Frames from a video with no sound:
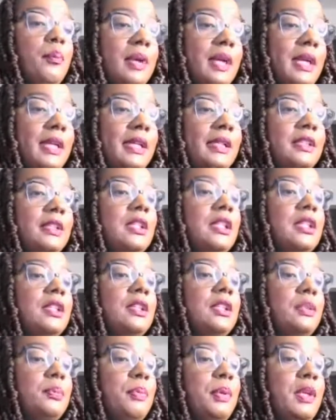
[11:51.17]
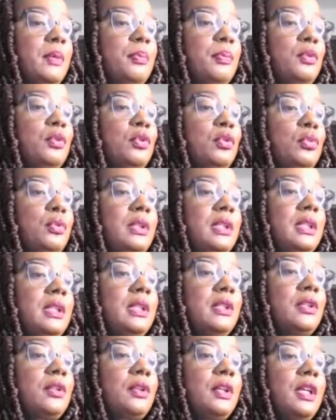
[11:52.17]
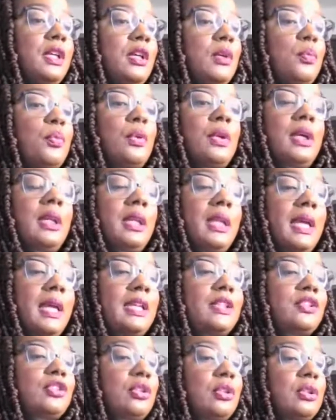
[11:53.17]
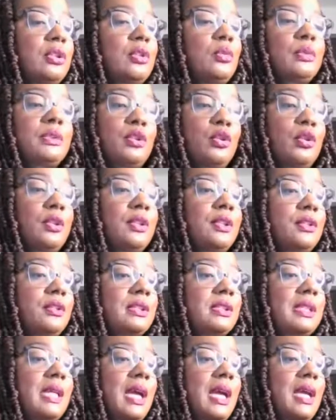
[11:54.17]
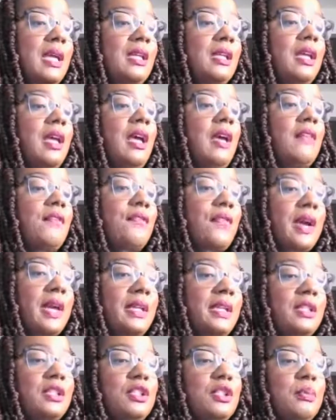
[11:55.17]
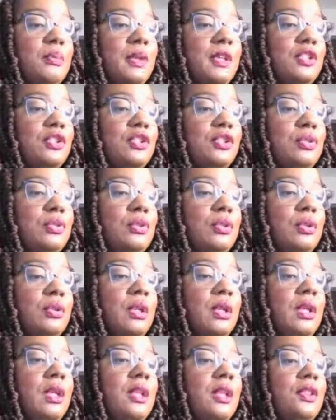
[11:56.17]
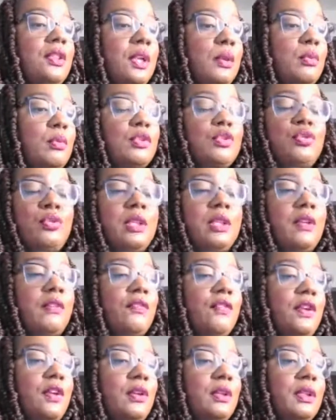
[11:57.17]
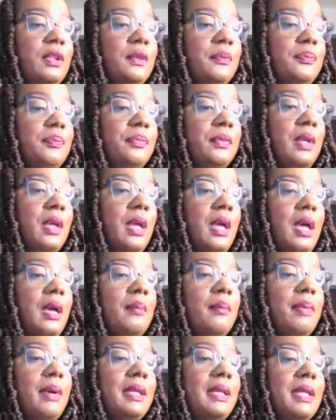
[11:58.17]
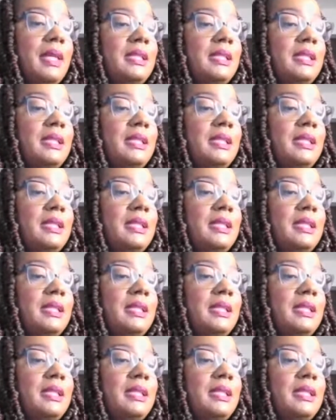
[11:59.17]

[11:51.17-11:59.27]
But the people who needed her help were glad Shirley was on their side, fighting to make sure they were treated fairly. By